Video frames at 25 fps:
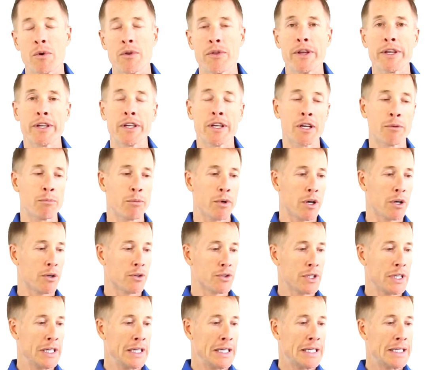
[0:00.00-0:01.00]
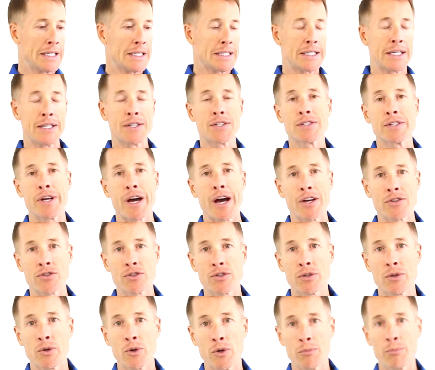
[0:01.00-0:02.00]
we're thinking about
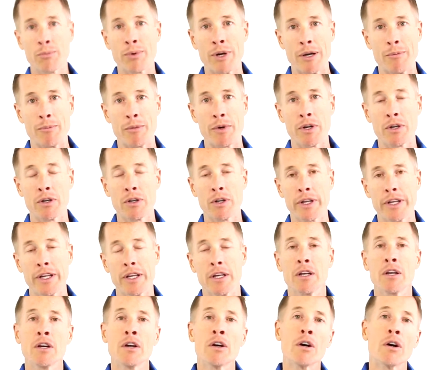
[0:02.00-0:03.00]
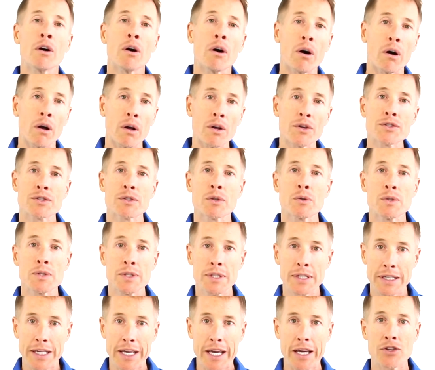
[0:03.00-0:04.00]
testosterone primarily, also
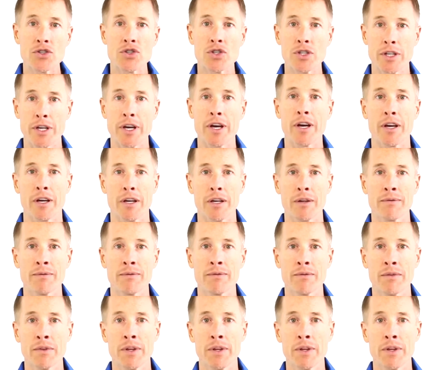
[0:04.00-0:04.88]
DHEA.